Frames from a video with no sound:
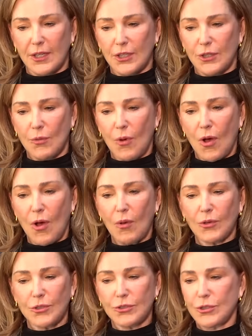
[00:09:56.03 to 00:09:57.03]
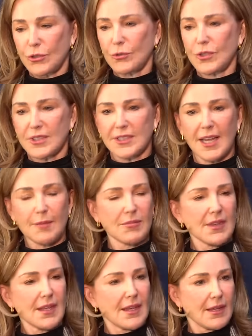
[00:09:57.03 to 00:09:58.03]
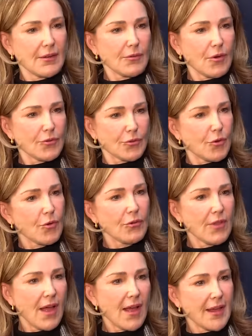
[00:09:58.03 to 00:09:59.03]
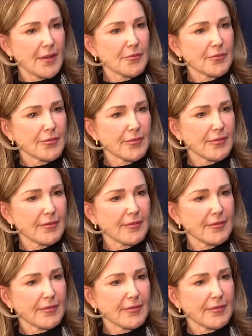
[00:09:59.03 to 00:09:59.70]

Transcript: you all you do the same thing your whole life.